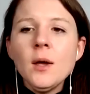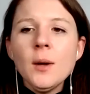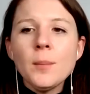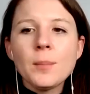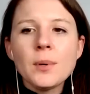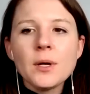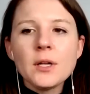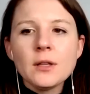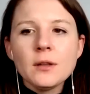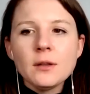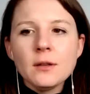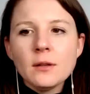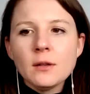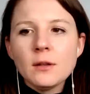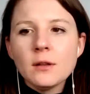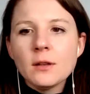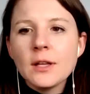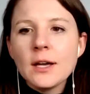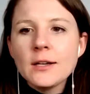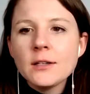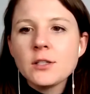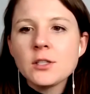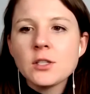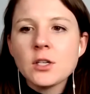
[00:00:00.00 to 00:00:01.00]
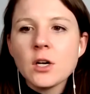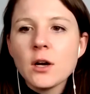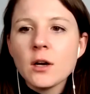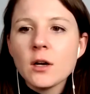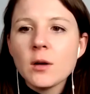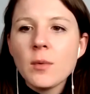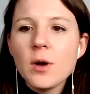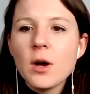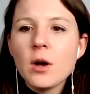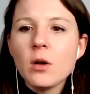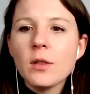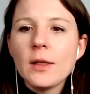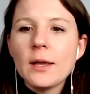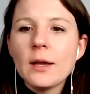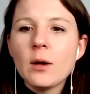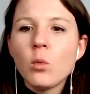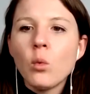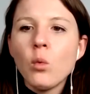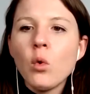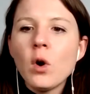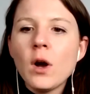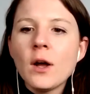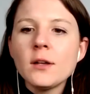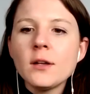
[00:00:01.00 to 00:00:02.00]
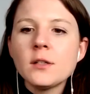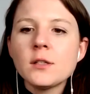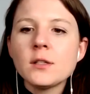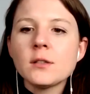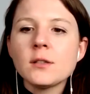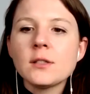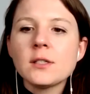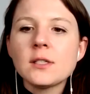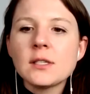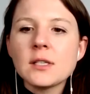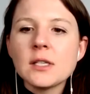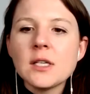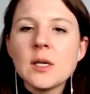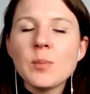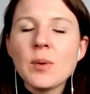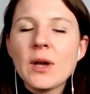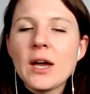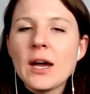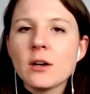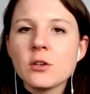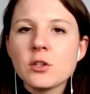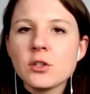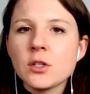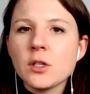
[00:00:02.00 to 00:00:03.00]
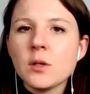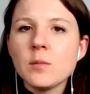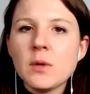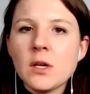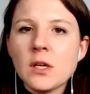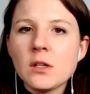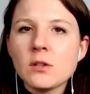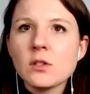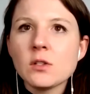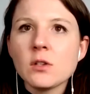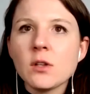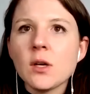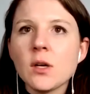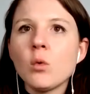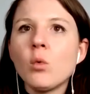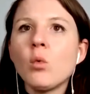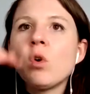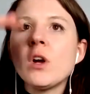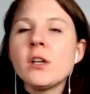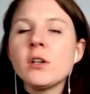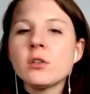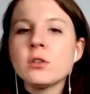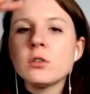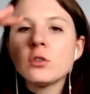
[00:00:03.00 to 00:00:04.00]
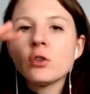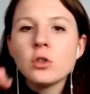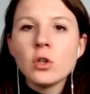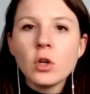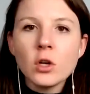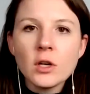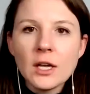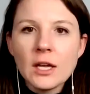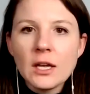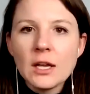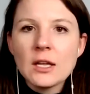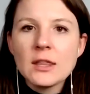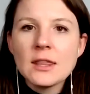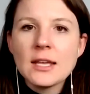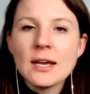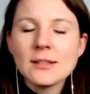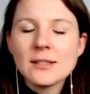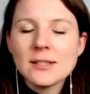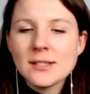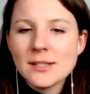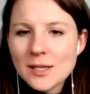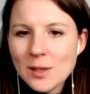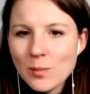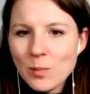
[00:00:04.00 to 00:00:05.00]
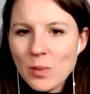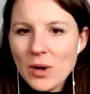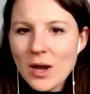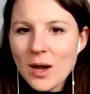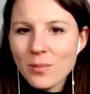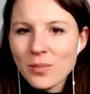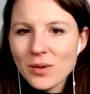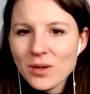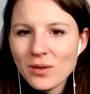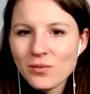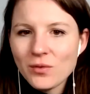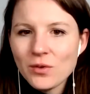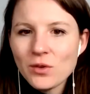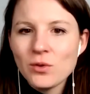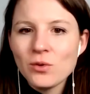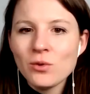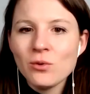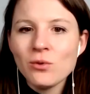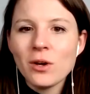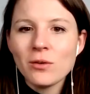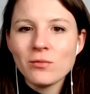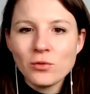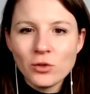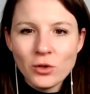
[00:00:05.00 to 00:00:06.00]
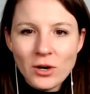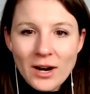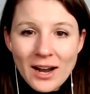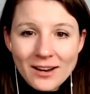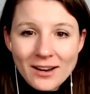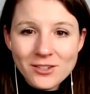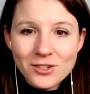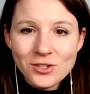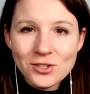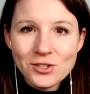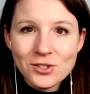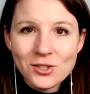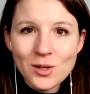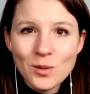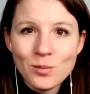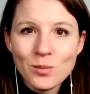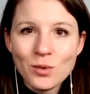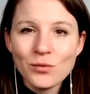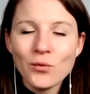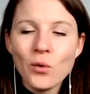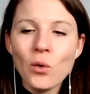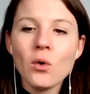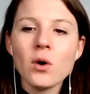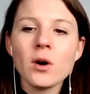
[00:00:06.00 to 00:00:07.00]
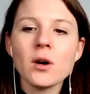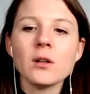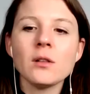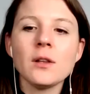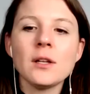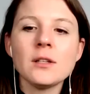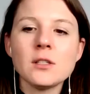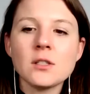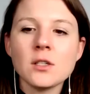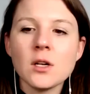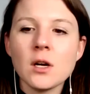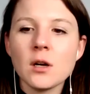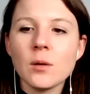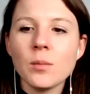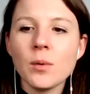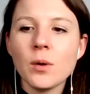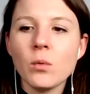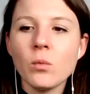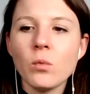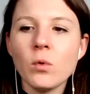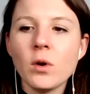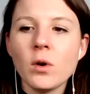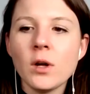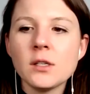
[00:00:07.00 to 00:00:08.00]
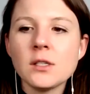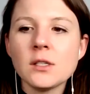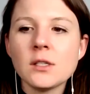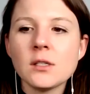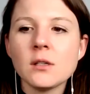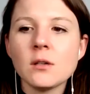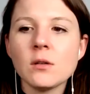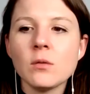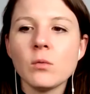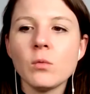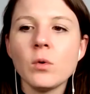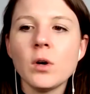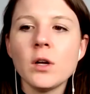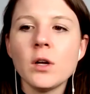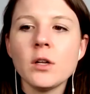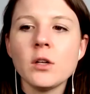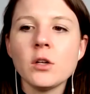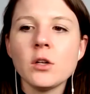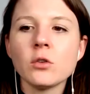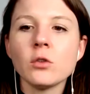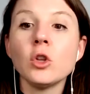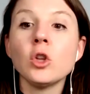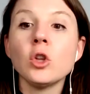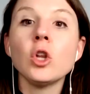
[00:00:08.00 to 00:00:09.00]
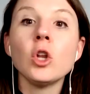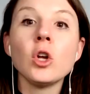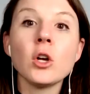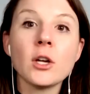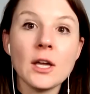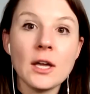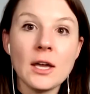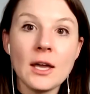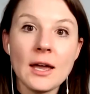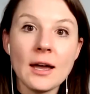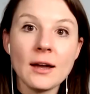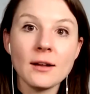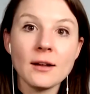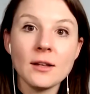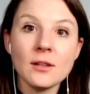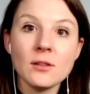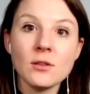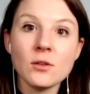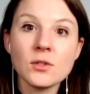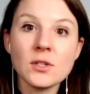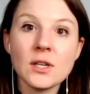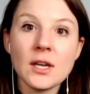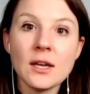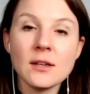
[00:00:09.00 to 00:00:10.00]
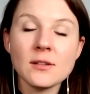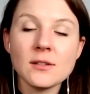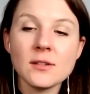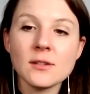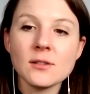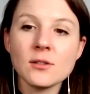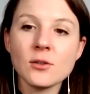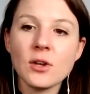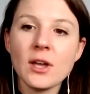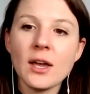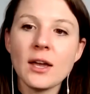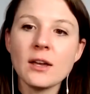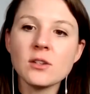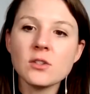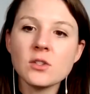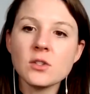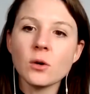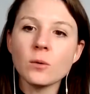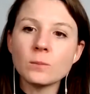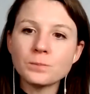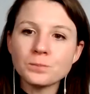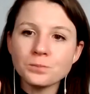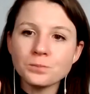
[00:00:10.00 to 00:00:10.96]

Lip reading: But let's talk about like what sleep actually means. So like when you're looking at that sleep app, if you have tracked your sleep before, let's talk about what you're looking at in those cases. Okay. So